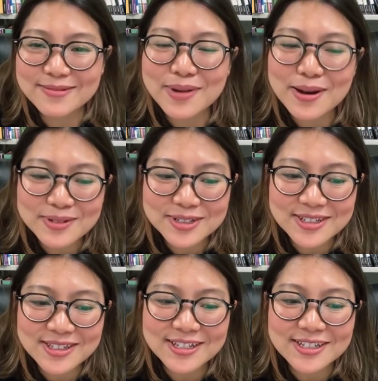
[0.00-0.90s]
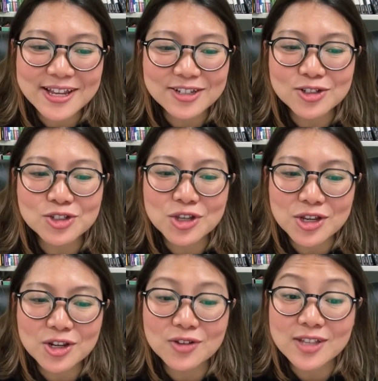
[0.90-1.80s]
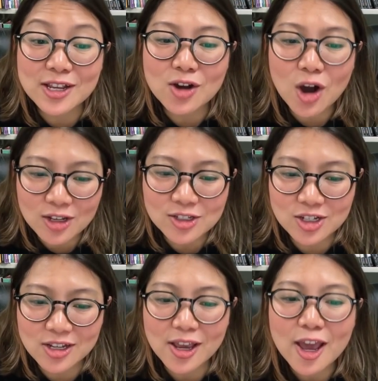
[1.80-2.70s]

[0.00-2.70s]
published in the International Journal of Psychology,